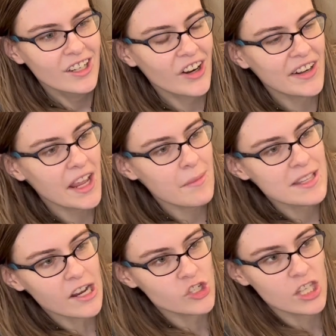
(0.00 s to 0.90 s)
Her name is
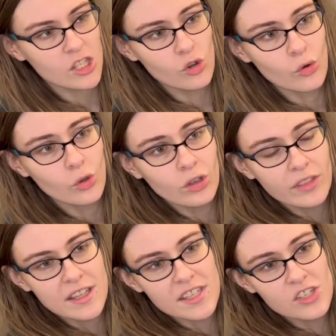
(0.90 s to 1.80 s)
actually Yule.
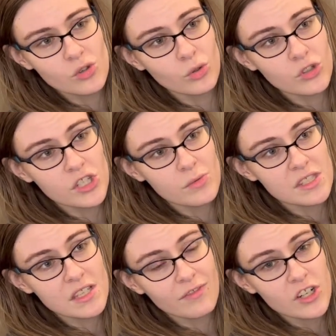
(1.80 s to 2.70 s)
This is Yule. She was
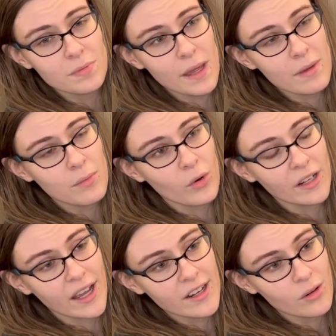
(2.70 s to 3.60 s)
the first baby
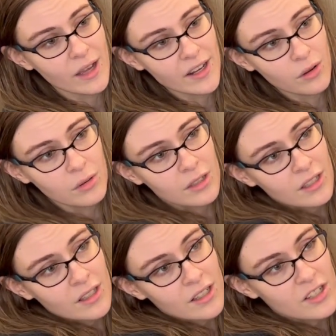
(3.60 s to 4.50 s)
born. I know.
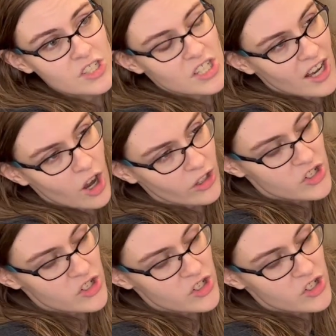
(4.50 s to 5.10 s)
I call her